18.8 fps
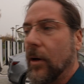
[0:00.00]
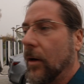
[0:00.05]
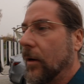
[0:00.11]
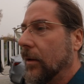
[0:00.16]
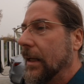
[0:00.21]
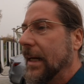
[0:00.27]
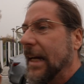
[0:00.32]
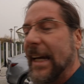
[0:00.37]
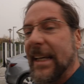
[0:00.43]

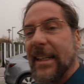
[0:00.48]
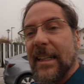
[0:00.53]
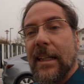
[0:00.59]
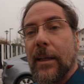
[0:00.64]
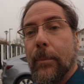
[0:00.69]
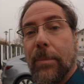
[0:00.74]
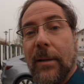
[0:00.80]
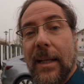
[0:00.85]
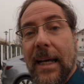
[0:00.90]
all, and then
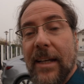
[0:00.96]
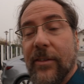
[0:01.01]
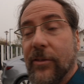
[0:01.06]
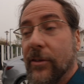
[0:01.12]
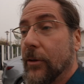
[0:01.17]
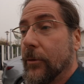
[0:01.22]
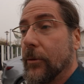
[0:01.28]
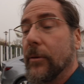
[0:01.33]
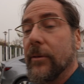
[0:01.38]
it plans
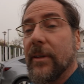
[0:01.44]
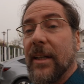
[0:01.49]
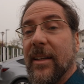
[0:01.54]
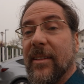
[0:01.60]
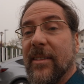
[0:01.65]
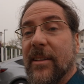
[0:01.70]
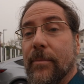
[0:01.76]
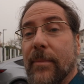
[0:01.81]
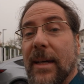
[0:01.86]
your route.
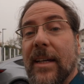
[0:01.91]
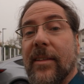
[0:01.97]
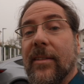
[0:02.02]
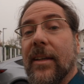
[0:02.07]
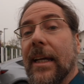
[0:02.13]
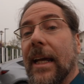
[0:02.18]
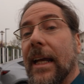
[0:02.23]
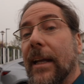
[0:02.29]
It's amazing.